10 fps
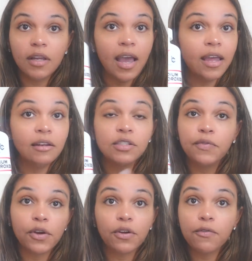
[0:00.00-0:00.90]
and it's
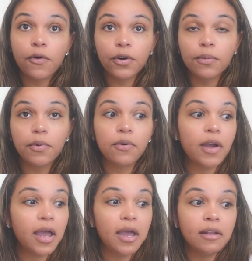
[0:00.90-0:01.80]
very affordable,
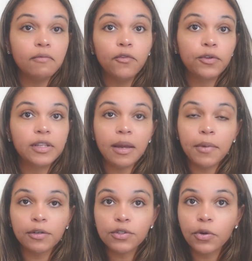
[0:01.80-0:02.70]
and for the
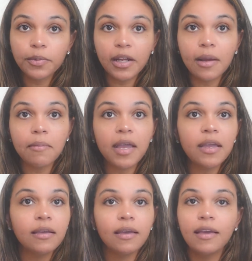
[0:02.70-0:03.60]
amount of soap that I
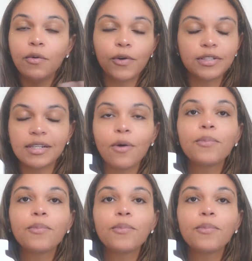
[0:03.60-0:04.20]
make, it works out